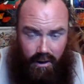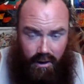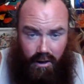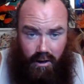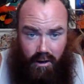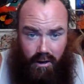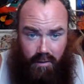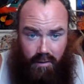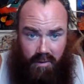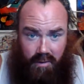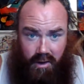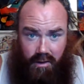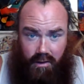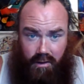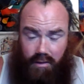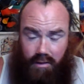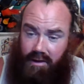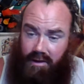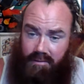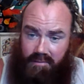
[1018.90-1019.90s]

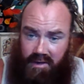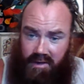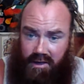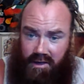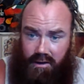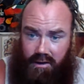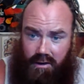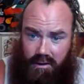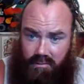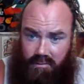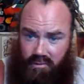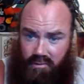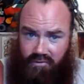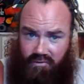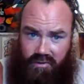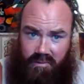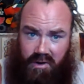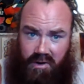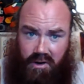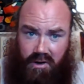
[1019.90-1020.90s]
Let me
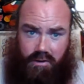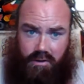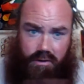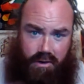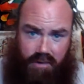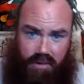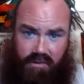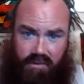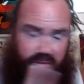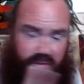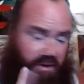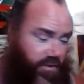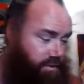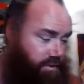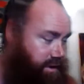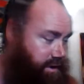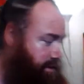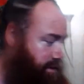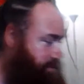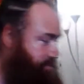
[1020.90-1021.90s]
move the mirror and spin
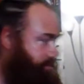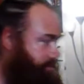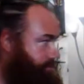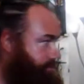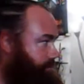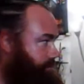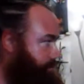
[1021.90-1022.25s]
around.